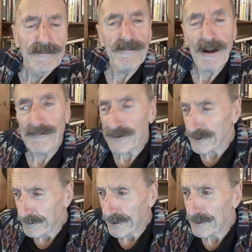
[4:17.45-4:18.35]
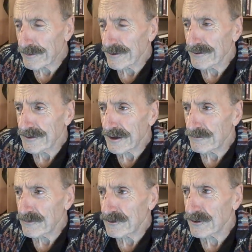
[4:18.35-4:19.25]
Fluffers are people on the
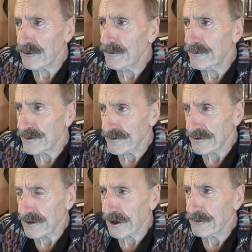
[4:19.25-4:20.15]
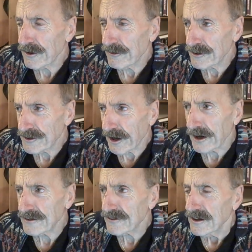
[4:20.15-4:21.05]
tube that go there at
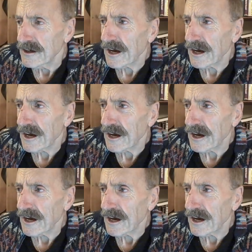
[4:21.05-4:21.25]
night